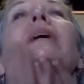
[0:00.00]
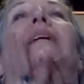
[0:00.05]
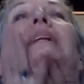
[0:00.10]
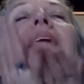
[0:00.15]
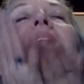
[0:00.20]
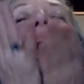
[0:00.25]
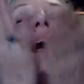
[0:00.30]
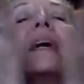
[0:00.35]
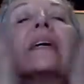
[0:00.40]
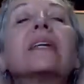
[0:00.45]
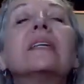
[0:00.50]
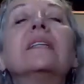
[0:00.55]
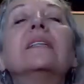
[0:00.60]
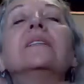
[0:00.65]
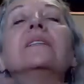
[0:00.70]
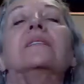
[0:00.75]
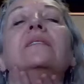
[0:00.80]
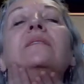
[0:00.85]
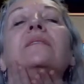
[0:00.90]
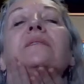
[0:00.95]
neck
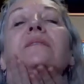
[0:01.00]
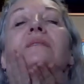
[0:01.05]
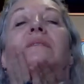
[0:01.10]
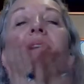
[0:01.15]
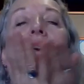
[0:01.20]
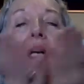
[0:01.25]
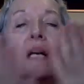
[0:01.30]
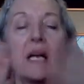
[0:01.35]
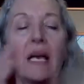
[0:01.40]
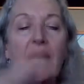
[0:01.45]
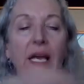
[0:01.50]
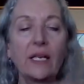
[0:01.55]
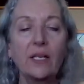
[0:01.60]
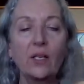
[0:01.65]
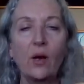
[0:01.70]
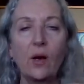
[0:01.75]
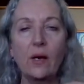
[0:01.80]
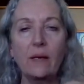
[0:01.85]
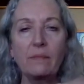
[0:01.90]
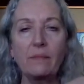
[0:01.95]
and
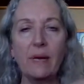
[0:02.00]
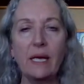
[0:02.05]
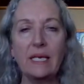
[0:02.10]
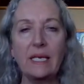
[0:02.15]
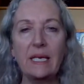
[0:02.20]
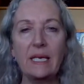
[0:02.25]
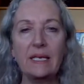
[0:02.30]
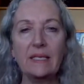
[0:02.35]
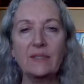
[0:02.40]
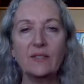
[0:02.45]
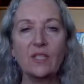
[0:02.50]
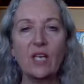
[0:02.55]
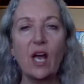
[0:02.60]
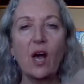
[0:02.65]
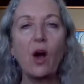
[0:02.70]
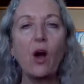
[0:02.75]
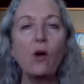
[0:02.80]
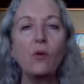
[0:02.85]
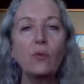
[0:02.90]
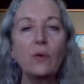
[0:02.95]
on my hands.
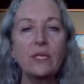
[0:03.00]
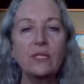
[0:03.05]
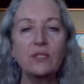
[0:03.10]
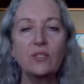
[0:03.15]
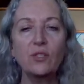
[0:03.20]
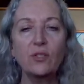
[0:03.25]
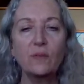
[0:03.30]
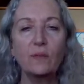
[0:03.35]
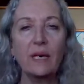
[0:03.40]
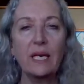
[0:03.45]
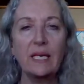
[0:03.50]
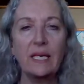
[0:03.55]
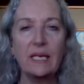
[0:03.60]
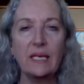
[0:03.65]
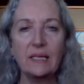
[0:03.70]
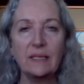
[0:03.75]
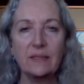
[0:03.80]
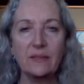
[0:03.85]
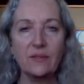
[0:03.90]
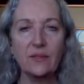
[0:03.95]
I always do my
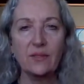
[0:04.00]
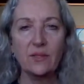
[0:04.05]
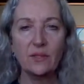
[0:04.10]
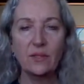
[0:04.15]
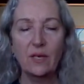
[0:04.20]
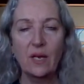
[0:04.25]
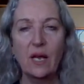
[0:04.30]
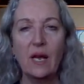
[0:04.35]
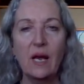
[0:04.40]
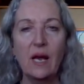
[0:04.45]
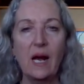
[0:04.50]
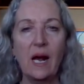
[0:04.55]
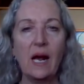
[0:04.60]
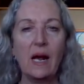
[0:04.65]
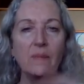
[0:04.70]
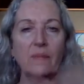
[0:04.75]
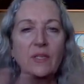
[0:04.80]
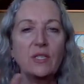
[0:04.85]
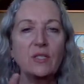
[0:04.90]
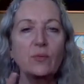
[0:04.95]
hands.
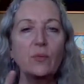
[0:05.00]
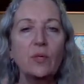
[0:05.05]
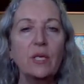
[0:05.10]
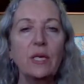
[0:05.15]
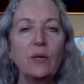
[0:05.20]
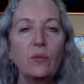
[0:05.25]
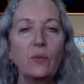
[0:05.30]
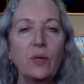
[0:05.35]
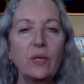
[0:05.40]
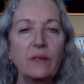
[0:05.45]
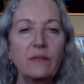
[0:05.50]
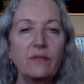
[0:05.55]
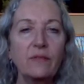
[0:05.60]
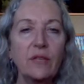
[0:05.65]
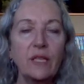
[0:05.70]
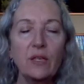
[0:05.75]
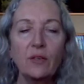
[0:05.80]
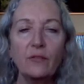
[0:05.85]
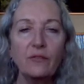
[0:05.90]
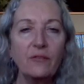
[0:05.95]
This will get rid of,
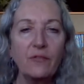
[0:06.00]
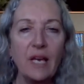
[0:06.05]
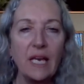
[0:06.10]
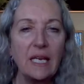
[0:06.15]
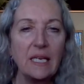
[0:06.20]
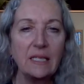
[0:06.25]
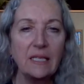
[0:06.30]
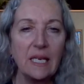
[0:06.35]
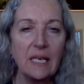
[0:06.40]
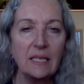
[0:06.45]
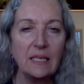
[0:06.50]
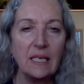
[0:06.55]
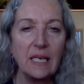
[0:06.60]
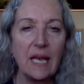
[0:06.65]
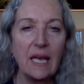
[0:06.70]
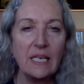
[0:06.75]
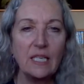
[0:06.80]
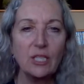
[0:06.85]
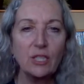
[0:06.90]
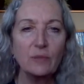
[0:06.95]
it'll fade any
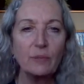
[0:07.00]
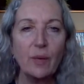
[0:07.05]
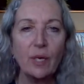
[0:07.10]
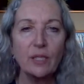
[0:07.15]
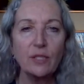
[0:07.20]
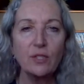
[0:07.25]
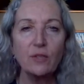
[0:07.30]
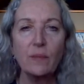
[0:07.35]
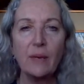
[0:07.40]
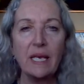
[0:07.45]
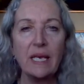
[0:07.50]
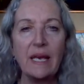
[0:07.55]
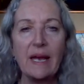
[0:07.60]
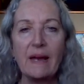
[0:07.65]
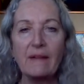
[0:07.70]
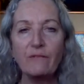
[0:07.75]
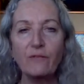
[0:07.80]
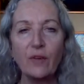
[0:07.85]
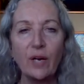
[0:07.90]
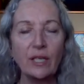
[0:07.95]
age spots you might
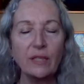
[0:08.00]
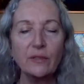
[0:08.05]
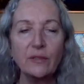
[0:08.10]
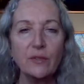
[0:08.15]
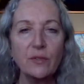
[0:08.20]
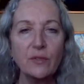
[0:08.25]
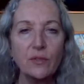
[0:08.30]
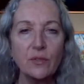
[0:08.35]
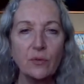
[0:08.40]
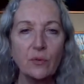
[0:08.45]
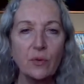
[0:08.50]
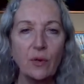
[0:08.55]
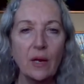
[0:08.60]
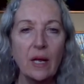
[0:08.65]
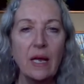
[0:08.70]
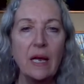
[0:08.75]
have, freckles or